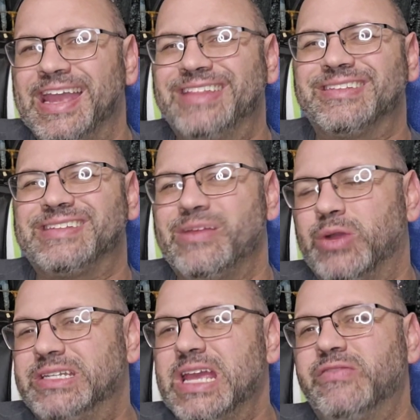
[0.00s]
in the same
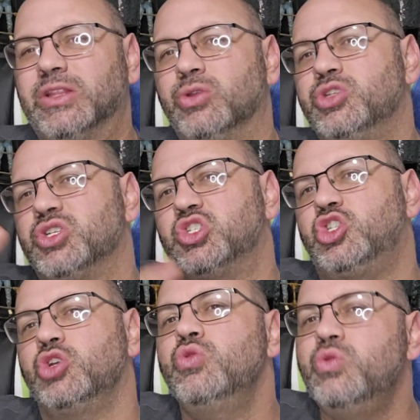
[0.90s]
way David Lynch's
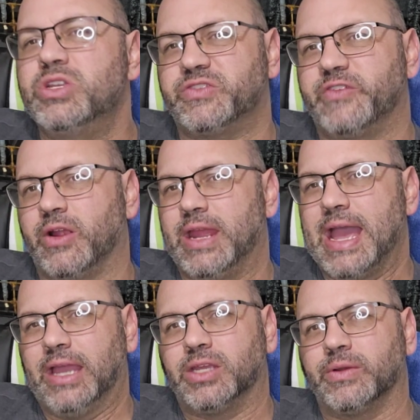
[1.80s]
Dune is very
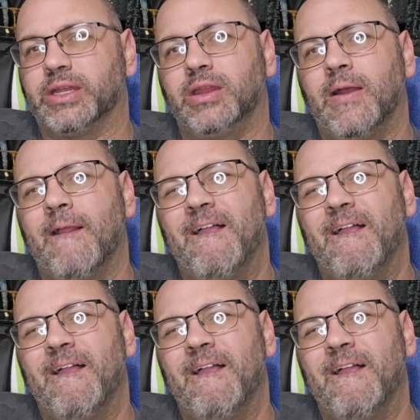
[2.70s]
accurate,